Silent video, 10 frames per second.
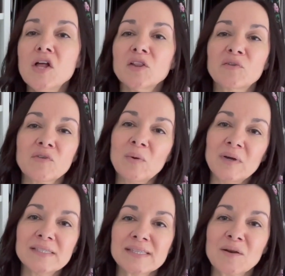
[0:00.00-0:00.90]
look for the
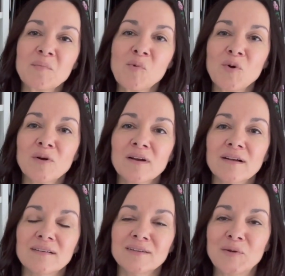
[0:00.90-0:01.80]
ones that are
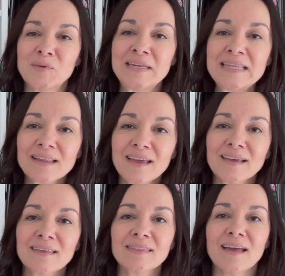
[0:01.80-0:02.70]
more, knee
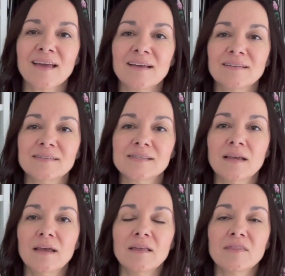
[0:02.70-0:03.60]
length, and
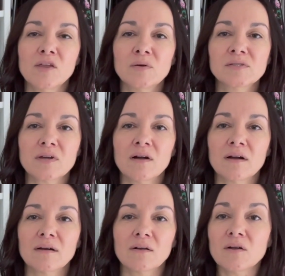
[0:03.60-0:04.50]
those
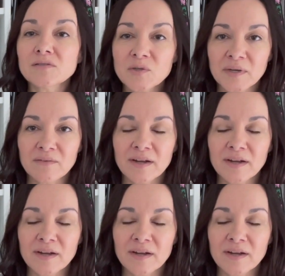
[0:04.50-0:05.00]
are also in right